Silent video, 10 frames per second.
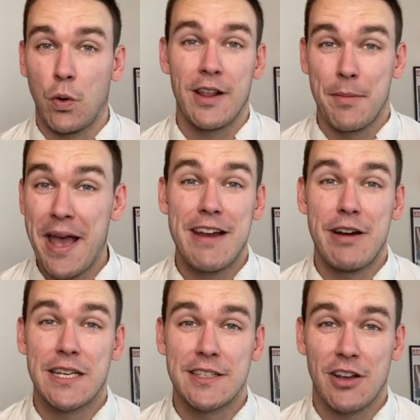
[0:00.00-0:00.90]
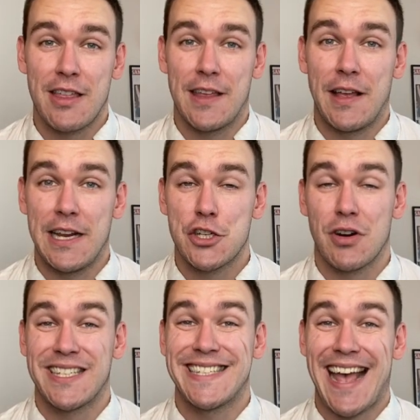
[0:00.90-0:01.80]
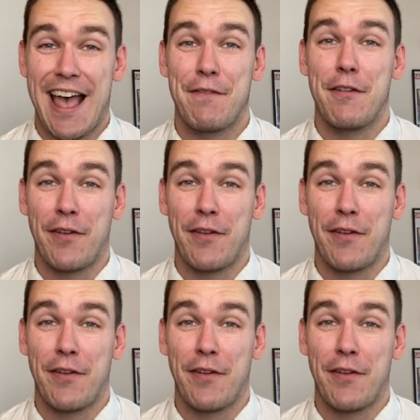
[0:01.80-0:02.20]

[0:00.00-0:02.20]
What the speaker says: one of the many reasons I think that Liz Truss is the heavy